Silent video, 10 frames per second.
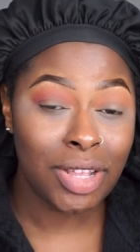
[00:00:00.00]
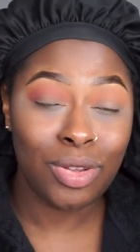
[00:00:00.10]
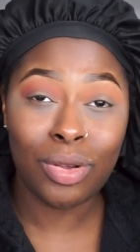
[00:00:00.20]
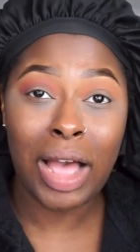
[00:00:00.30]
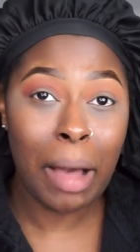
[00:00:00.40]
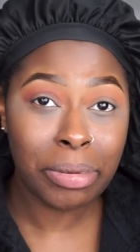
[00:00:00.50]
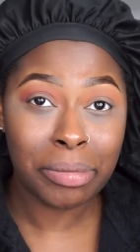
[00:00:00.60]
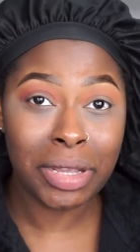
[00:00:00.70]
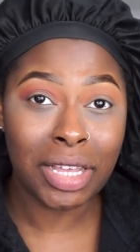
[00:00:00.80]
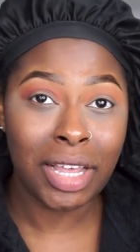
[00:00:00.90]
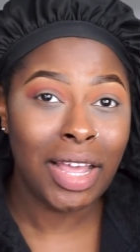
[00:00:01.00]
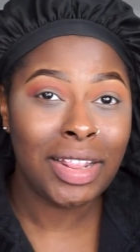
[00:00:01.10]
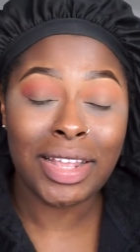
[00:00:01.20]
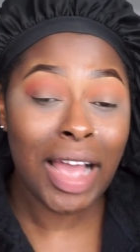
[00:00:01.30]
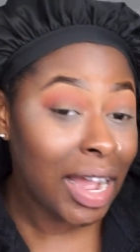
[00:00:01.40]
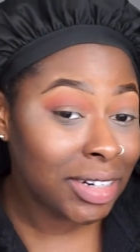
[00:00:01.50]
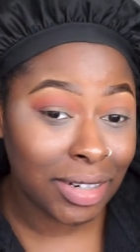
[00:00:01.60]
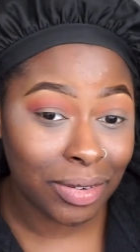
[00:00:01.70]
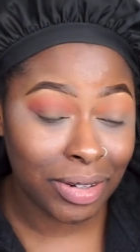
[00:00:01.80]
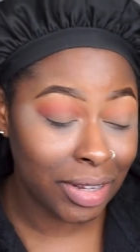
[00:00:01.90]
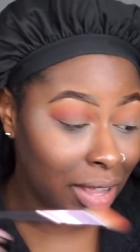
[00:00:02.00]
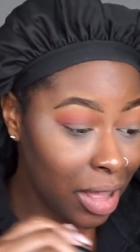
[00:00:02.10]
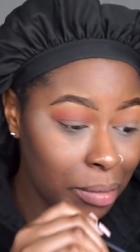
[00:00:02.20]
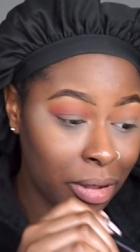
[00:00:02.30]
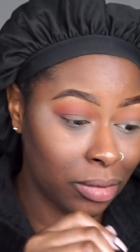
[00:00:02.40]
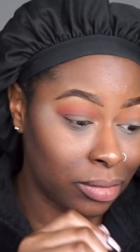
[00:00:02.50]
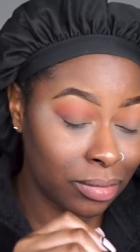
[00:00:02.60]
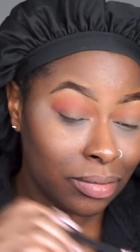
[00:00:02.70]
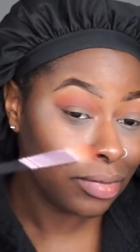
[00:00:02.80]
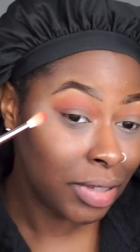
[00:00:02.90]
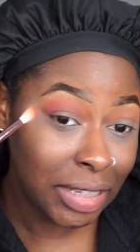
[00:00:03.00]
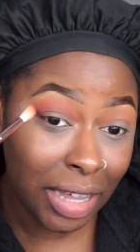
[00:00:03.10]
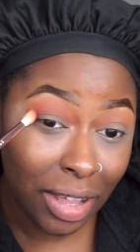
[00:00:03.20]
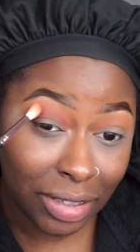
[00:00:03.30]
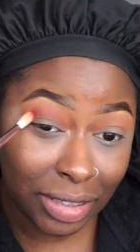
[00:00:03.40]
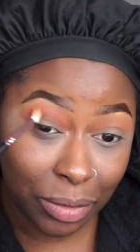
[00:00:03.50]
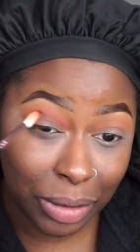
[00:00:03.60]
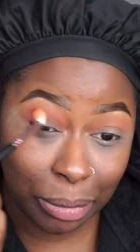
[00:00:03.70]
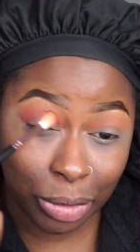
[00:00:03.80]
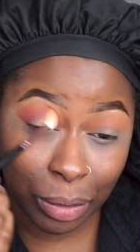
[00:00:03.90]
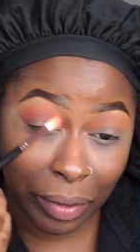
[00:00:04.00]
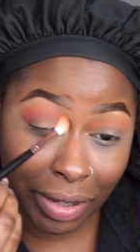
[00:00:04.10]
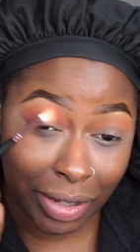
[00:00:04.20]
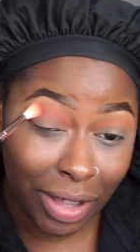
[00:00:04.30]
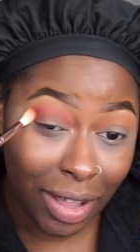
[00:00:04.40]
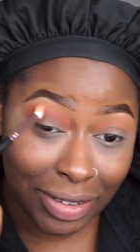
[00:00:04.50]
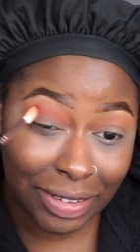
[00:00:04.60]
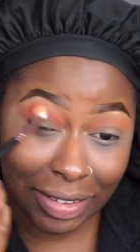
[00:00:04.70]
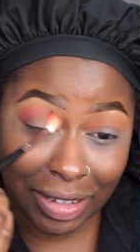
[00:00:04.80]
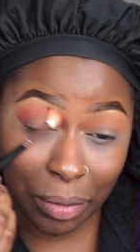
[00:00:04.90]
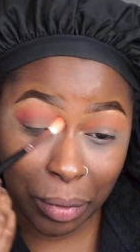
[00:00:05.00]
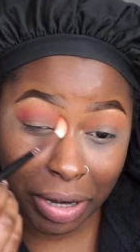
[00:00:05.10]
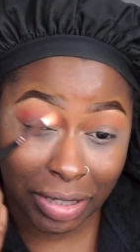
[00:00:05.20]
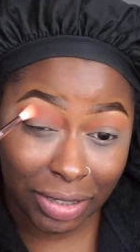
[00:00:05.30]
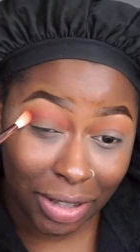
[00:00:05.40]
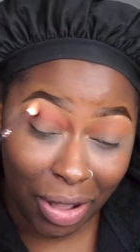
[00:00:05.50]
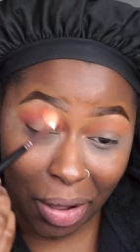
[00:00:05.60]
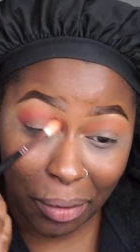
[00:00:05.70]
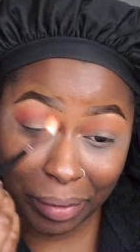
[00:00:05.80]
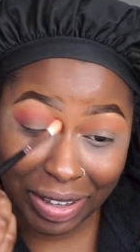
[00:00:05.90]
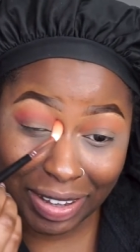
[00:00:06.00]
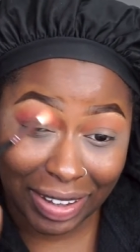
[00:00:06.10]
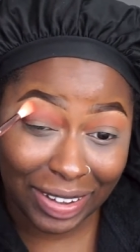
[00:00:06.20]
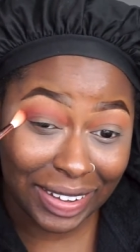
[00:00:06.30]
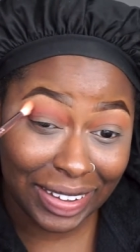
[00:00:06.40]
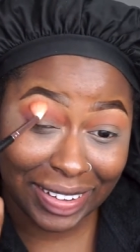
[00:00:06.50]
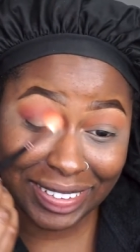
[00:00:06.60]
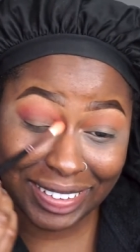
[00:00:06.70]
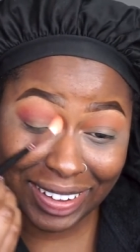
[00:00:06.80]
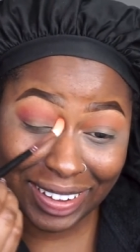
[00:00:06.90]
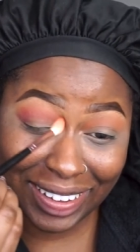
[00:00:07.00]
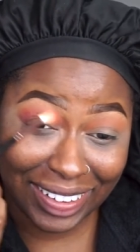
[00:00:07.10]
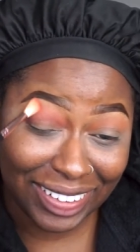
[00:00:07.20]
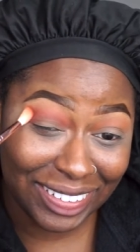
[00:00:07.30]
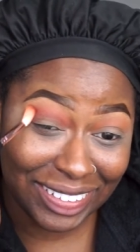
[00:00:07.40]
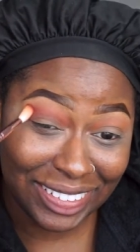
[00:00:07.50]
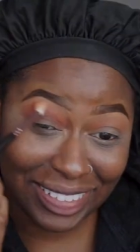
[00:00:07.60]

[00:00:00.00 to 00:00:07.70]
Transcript: to complement the eyeshadow look come on y'all see what I'm doing y'all see where it's going yes